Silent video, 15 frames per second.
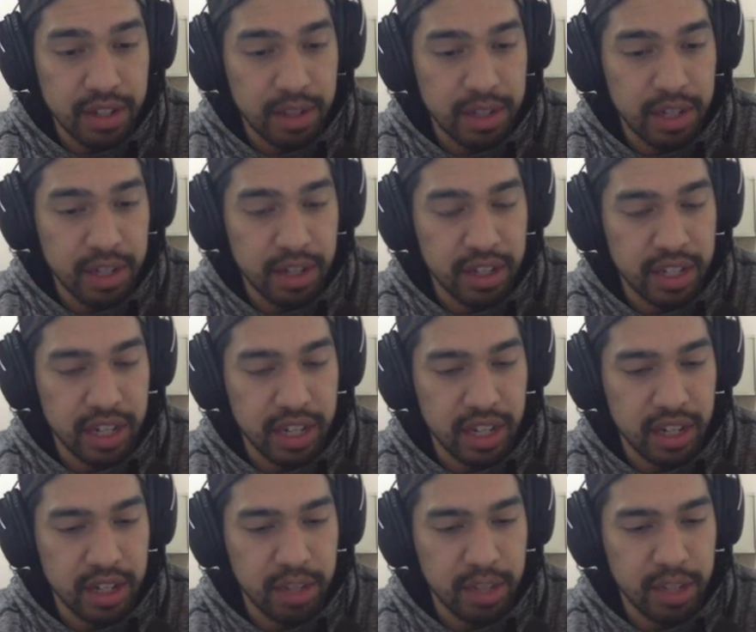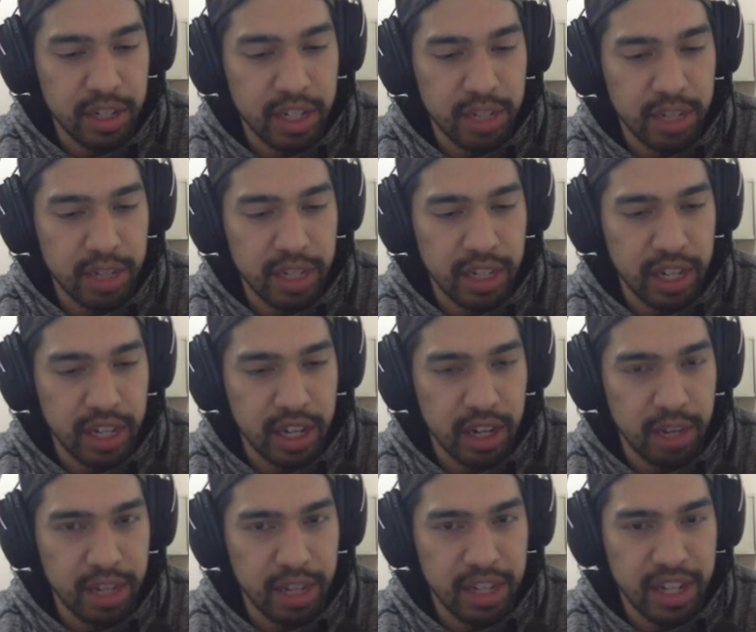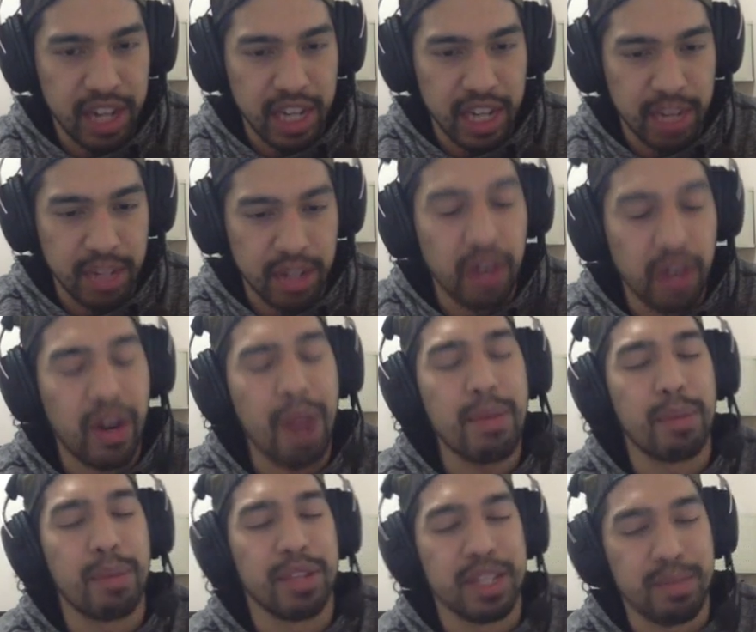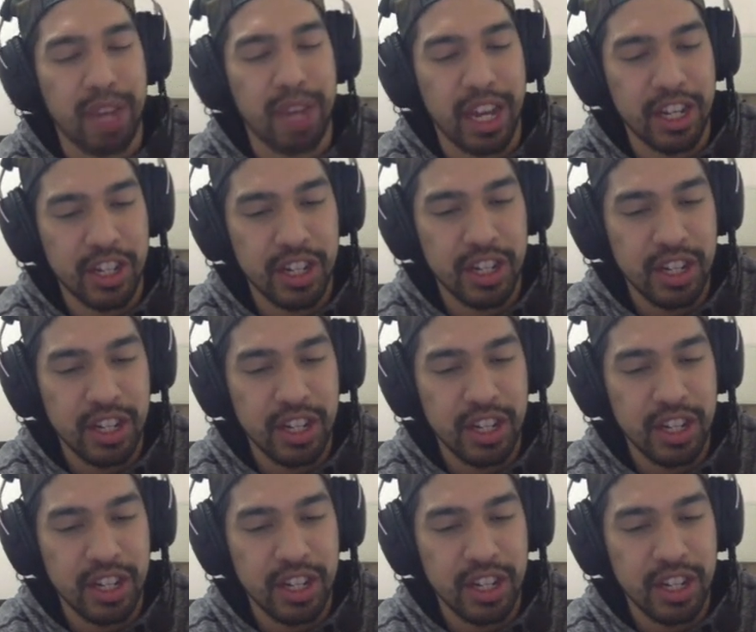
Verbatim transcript: I'm scared of this Gengar because I'm pretty sure it's Mega Gengar. But he attacks me. Oh, I remember this match.